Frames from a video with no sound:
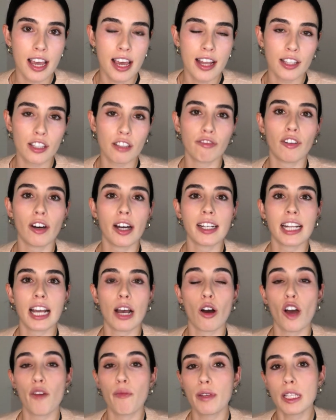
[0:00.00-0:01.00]
To find out,
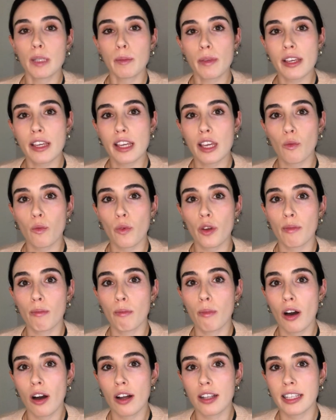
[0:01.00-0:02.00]
I've been speaking with
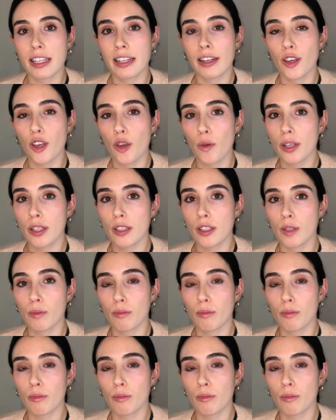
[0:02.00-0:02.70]
Martin Hewison,